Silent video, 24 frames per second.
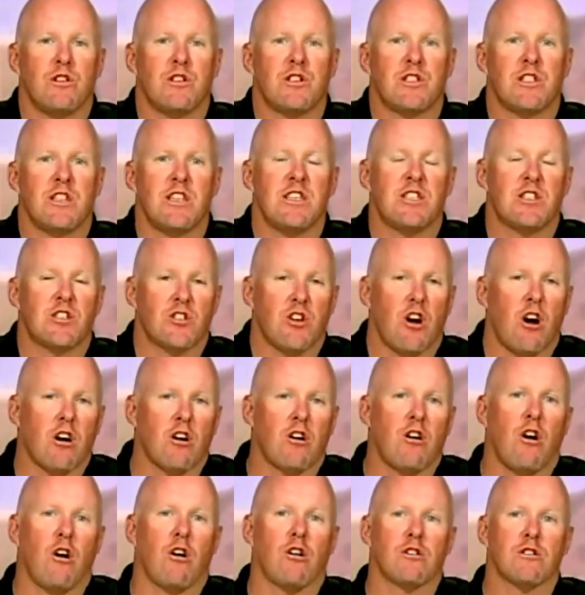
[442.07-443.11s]
You see
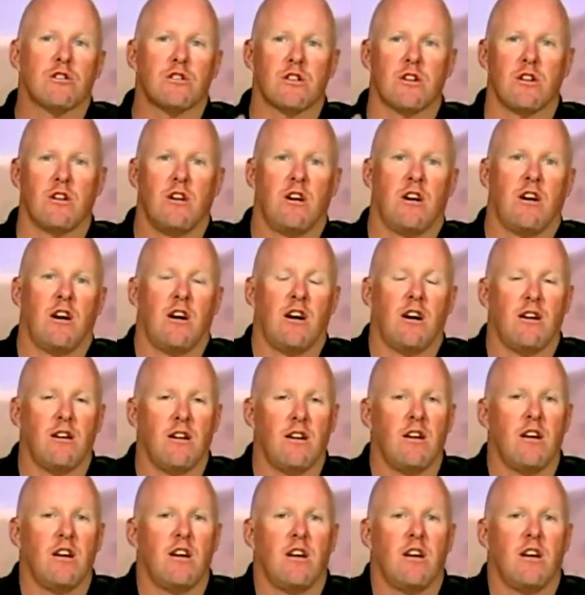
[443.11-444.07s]
stock cars uh,